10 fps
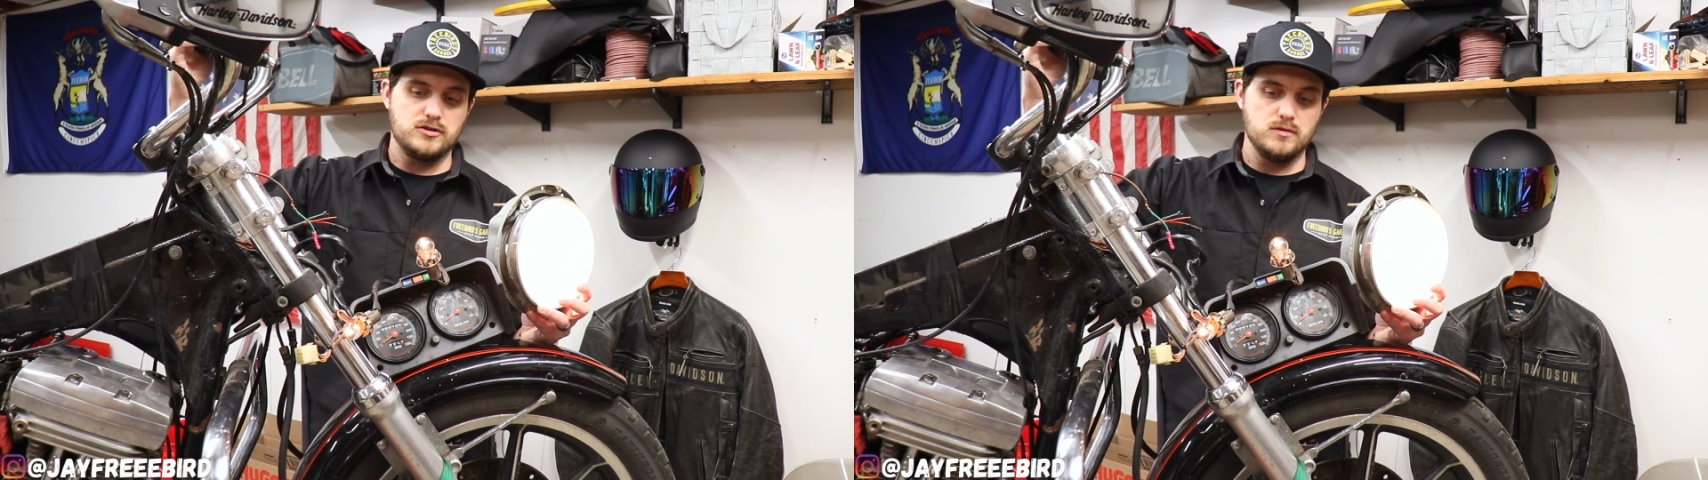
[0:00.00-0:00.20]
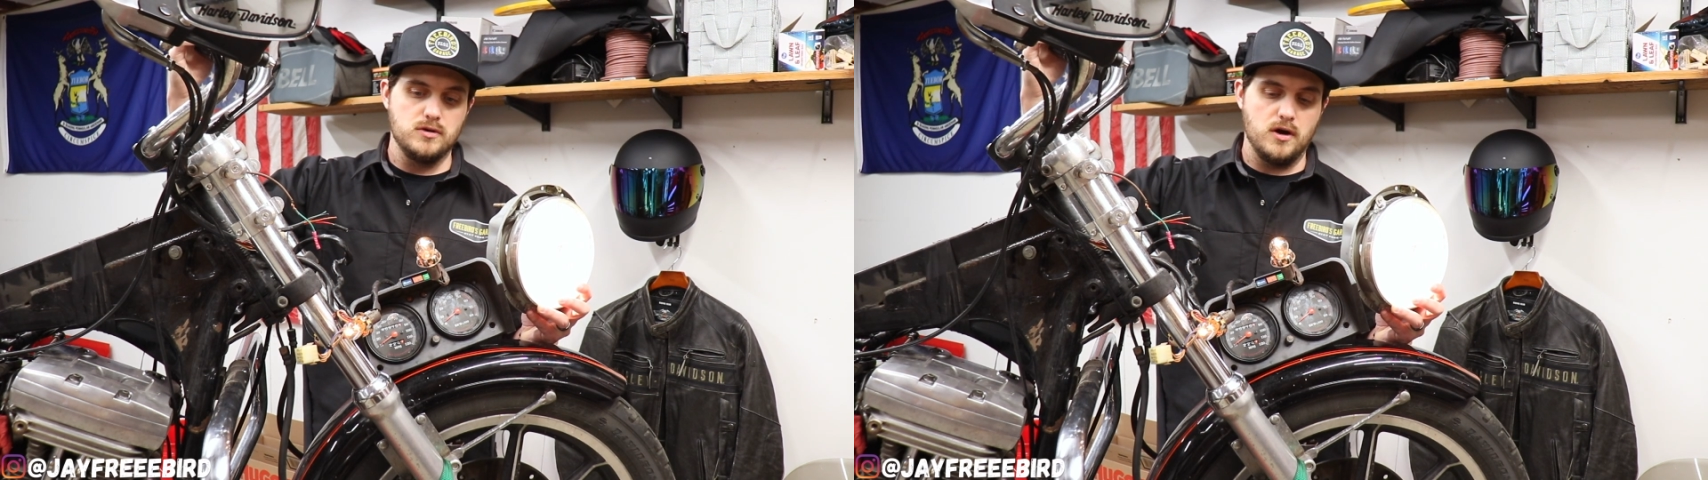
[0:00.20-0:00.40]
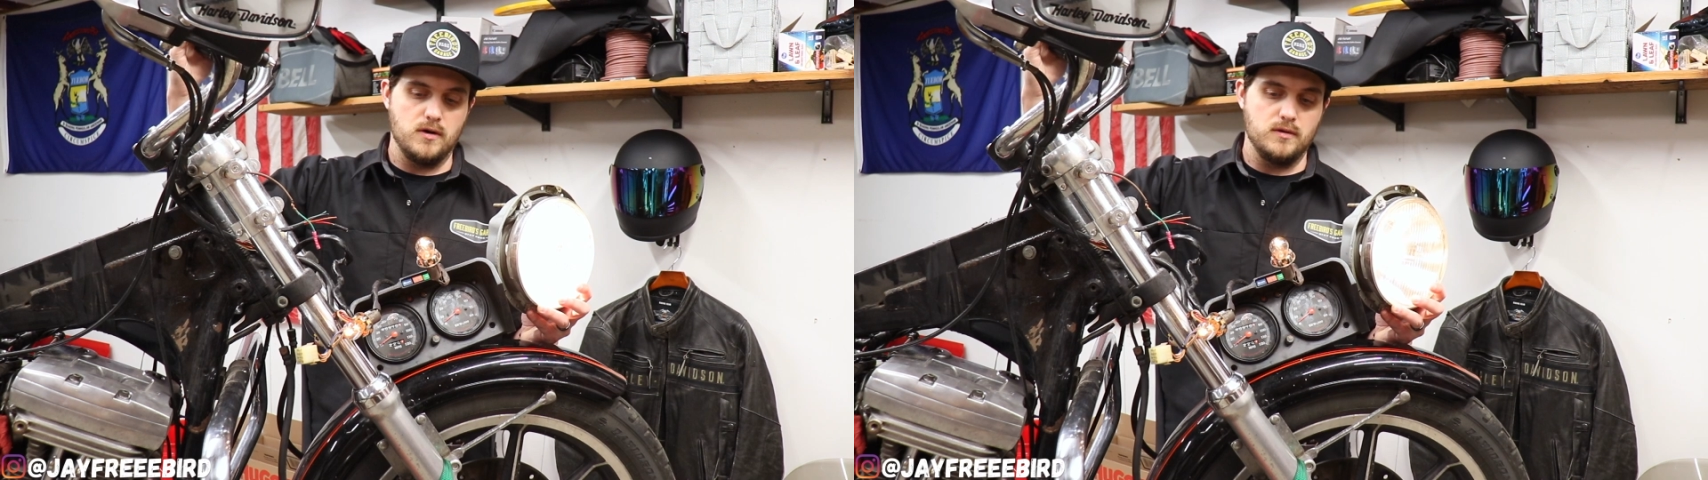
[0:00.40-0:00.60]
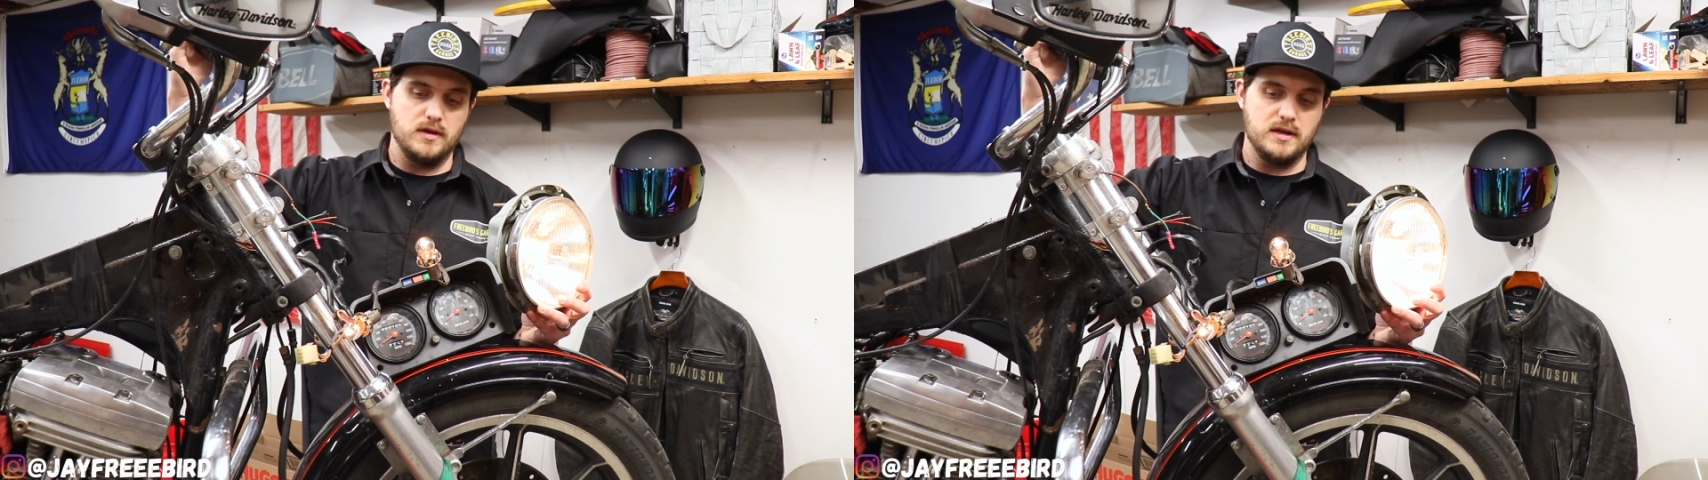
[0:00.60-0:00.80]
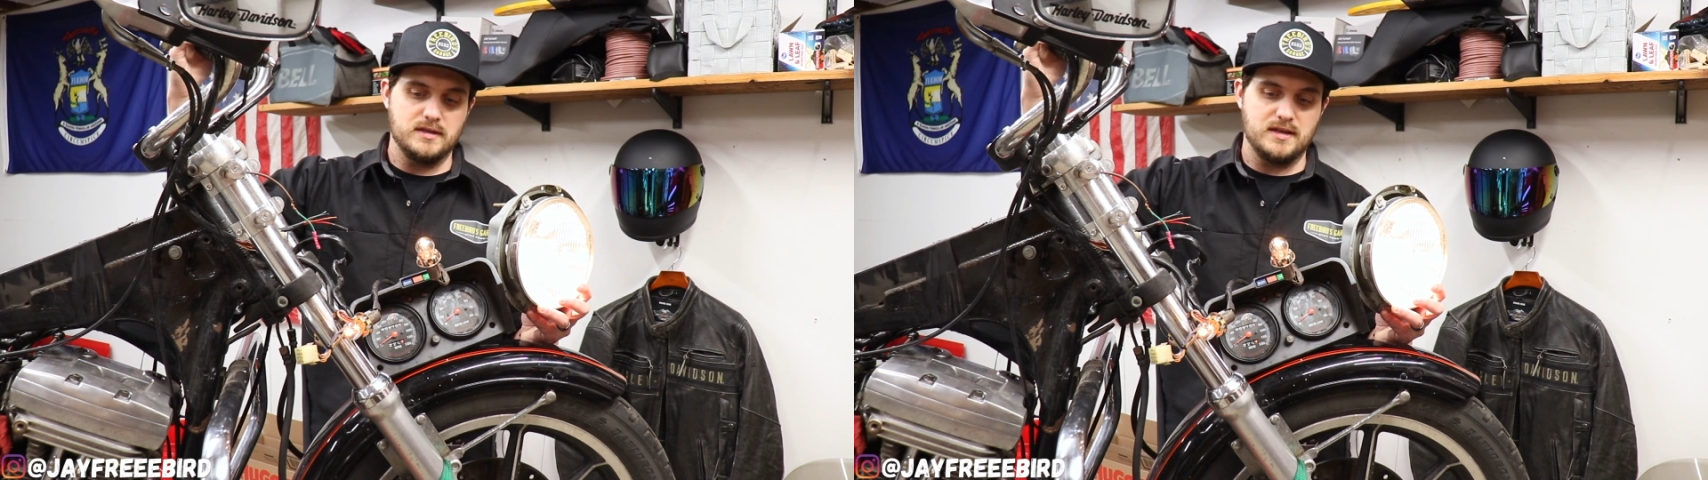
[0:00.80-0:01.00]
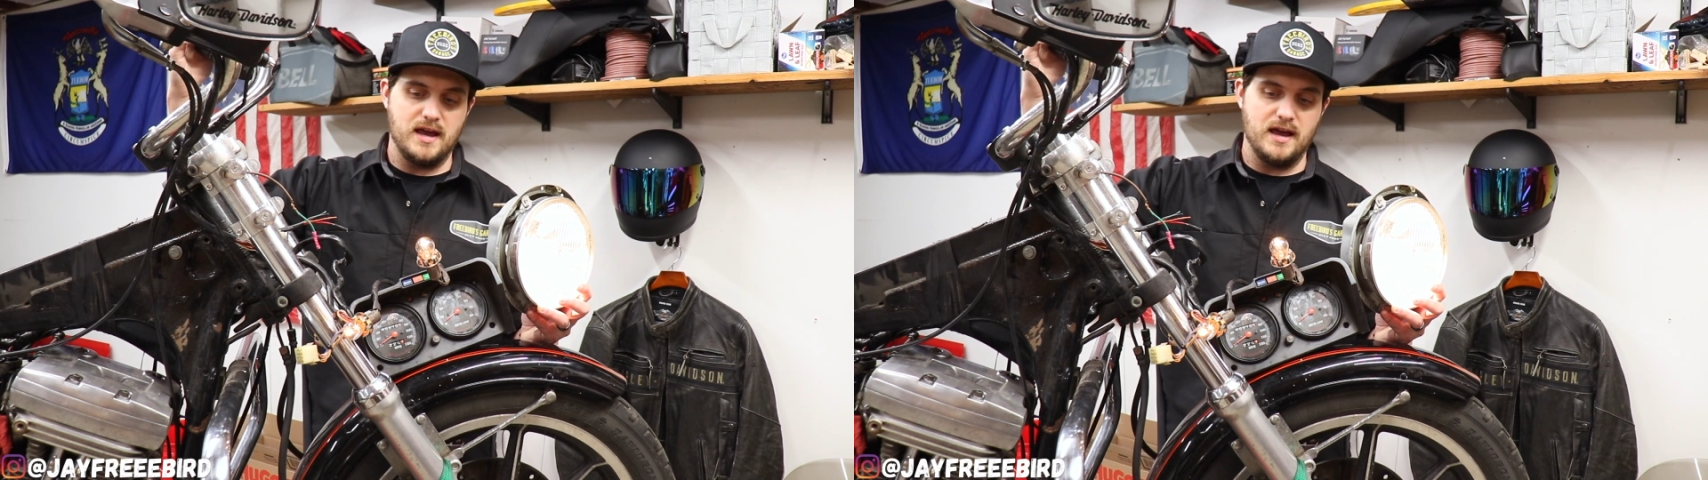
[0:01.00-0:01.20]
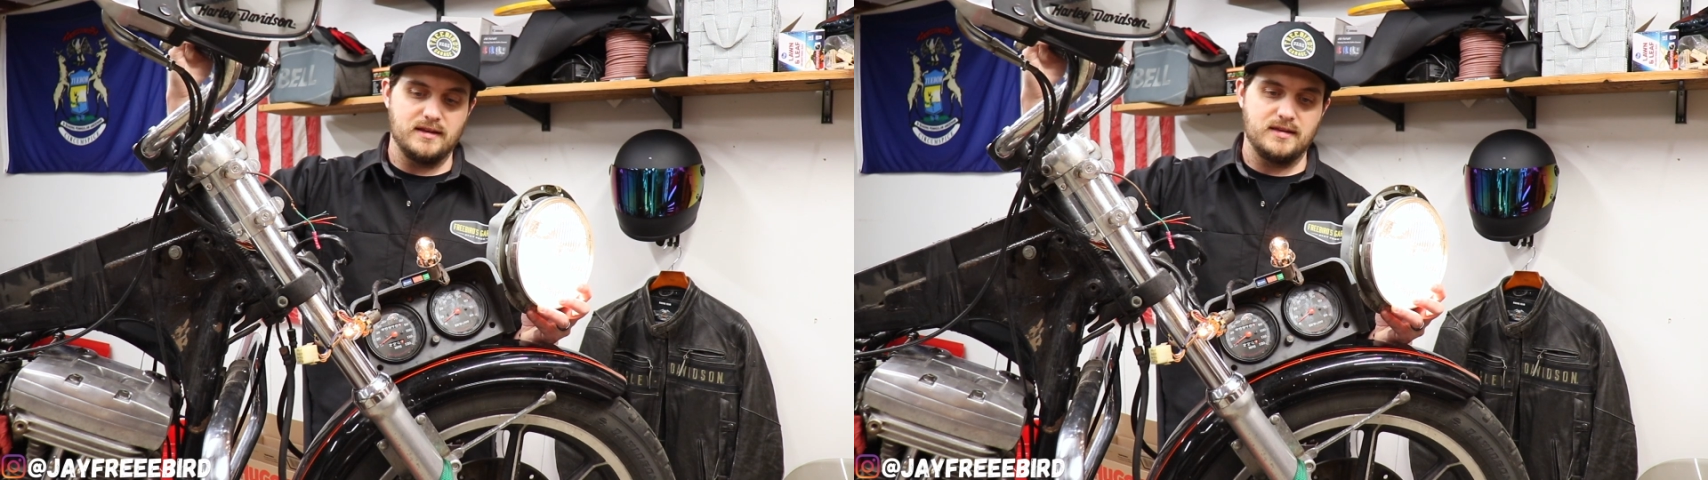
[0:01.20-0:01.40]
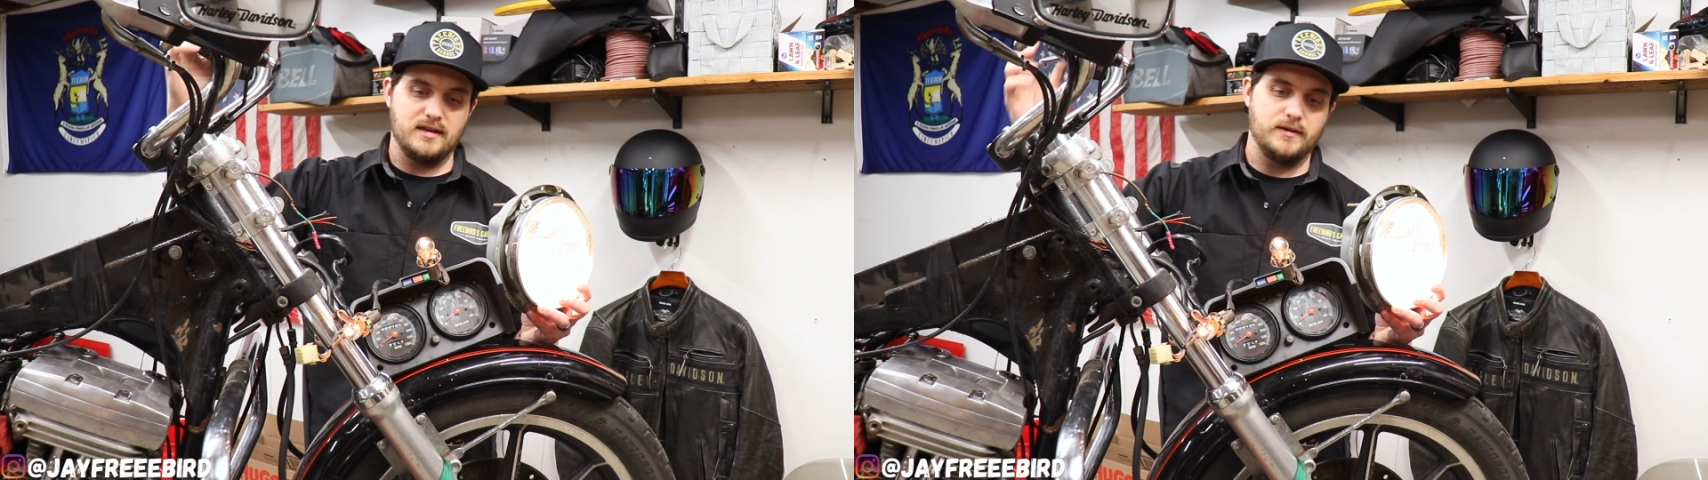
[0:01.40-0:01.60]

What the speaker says: do know is that